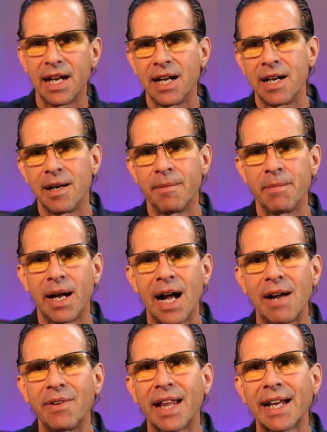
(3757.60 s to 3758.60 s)
I'll
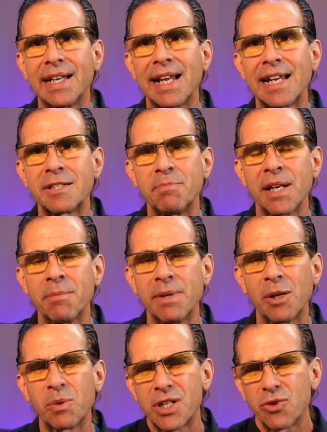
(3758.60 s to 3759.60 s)
have like a nice big
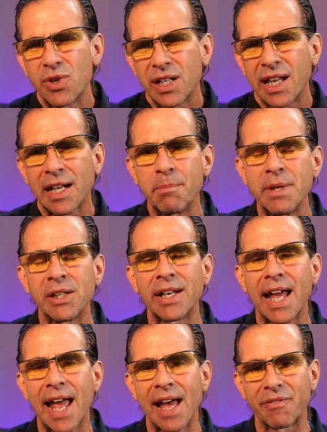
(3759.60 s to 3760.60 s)
meal, which is really like a meal
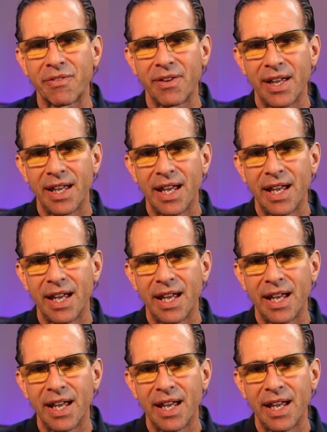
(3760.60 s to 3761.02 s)
and a half.